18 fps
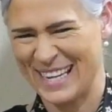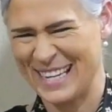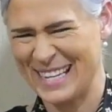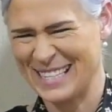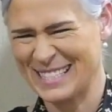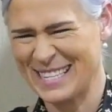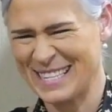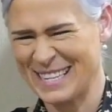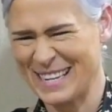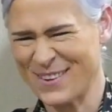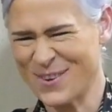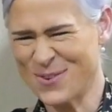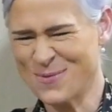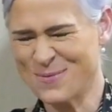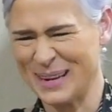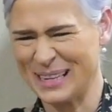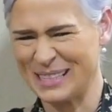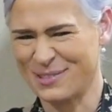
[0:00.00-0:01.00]
It doesn't
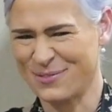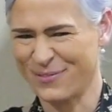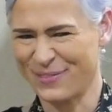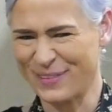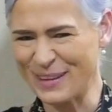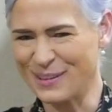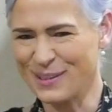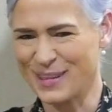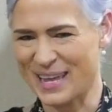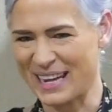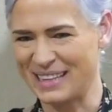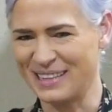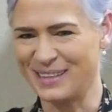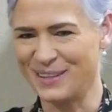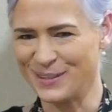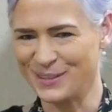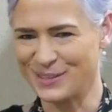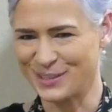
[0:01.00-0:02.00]
always feel
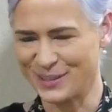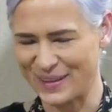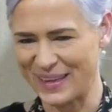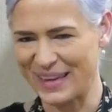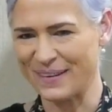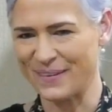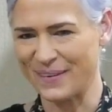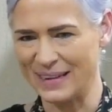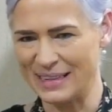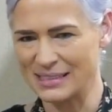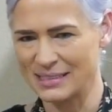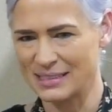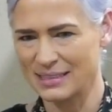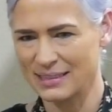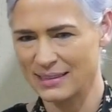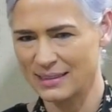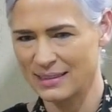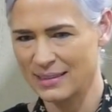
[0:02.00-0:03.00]
that good to hear
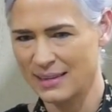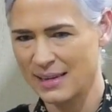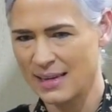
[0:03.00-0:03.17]
it.